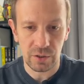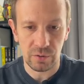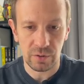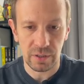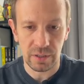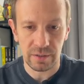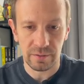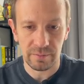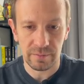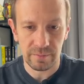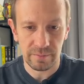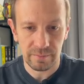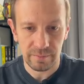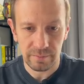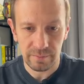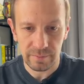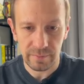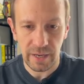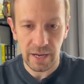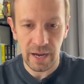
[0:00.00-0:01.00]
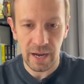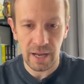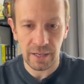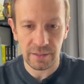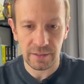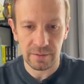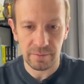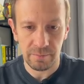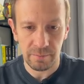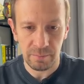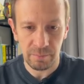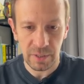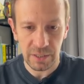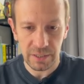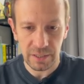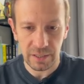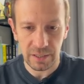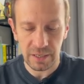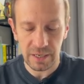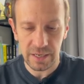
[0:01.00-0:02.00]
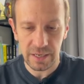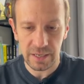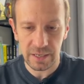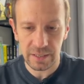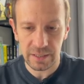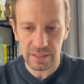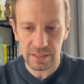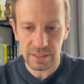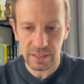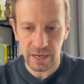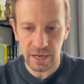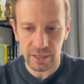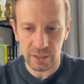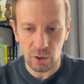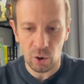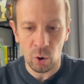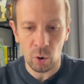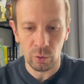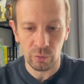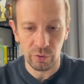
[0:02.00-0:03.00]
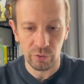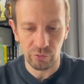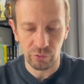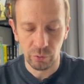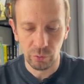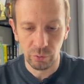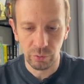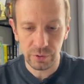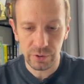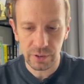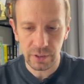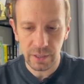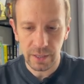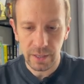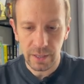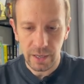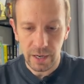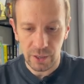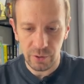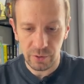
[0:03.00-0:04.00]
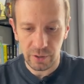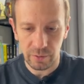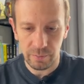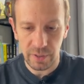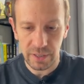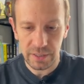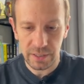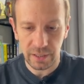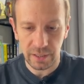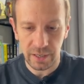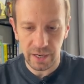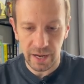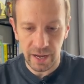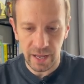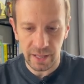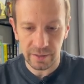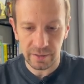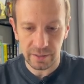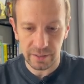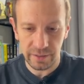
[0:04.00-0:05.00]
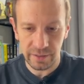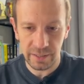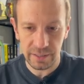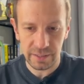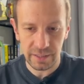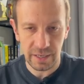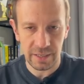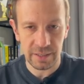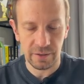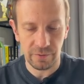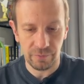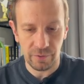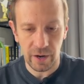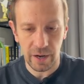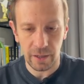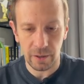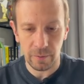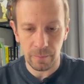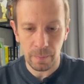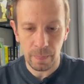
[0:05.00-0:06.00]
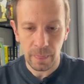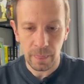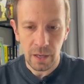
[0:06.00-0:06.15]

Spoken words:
You can add meeting links and all the rules, and you can basically add this as a file.